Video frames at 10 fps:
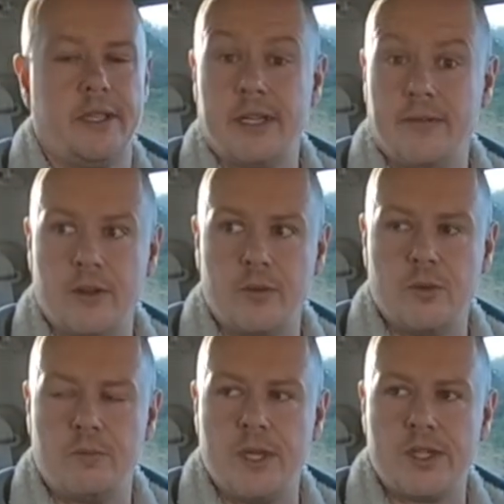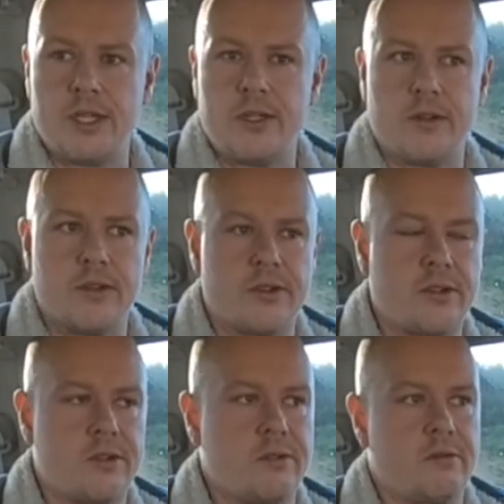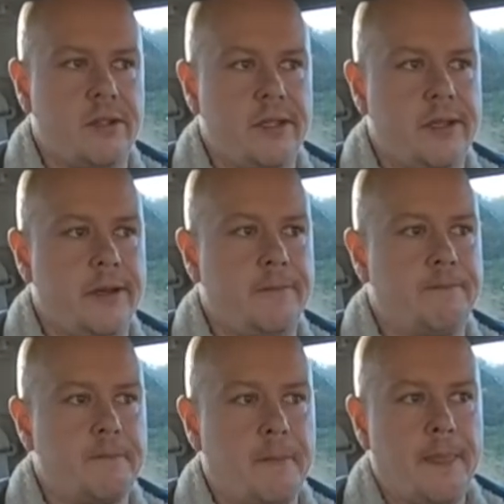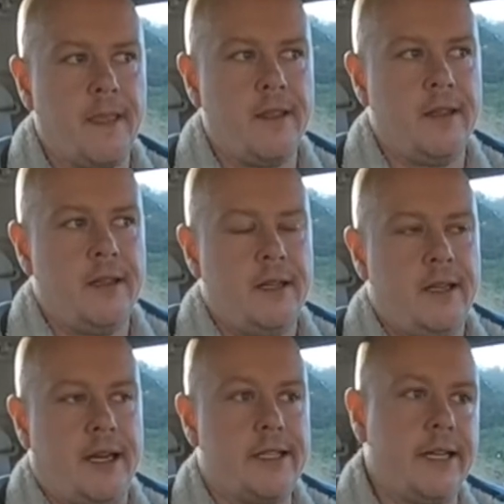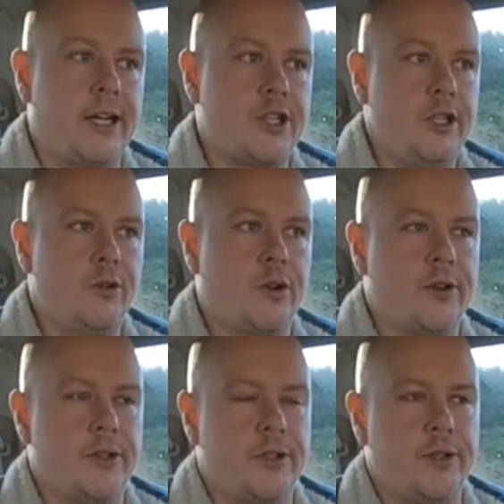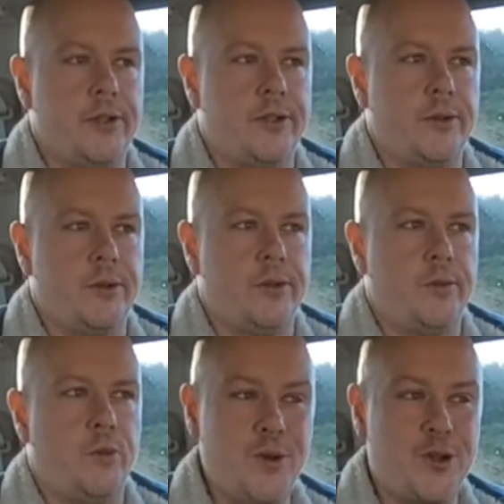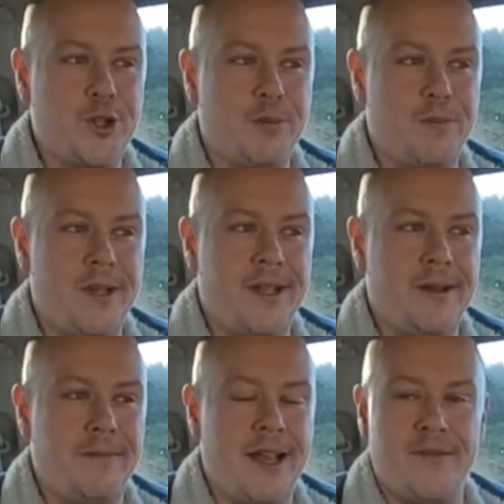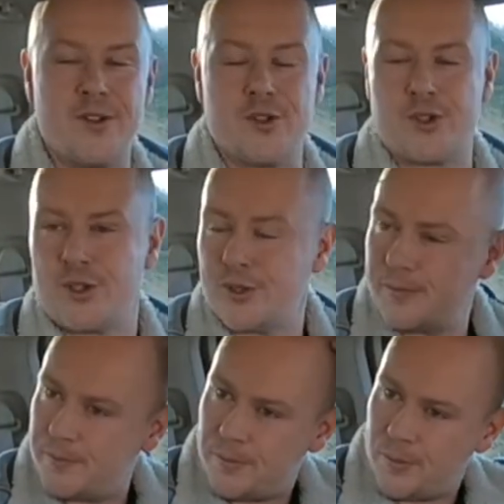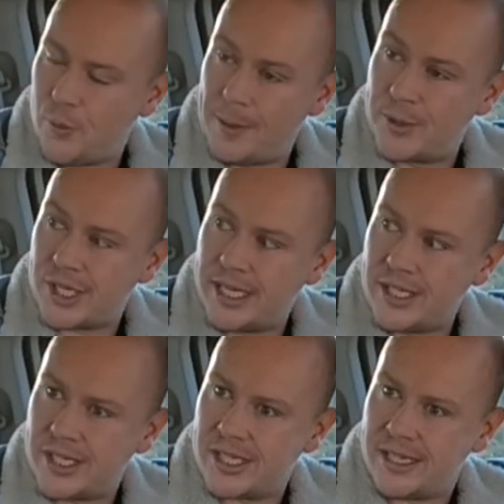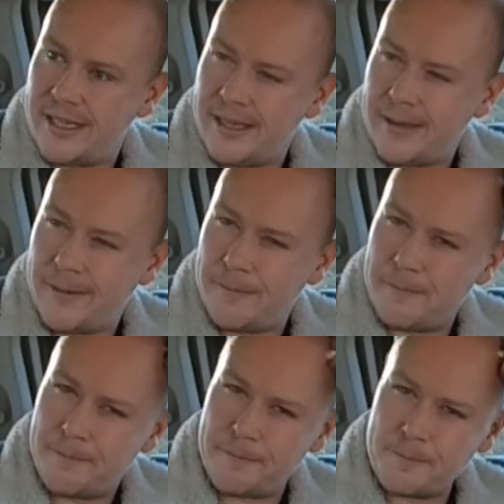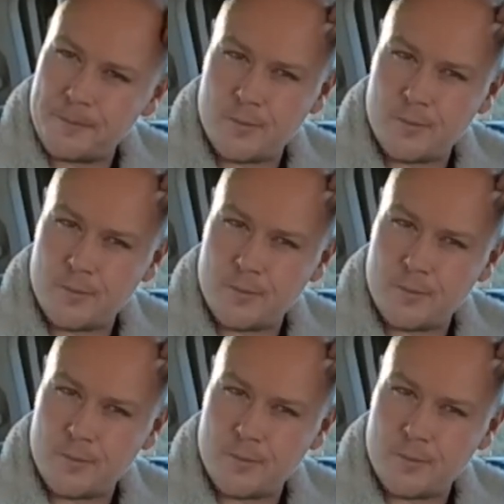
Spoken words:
never know, basically, because I did actually look on Workshop Heaven's websites, and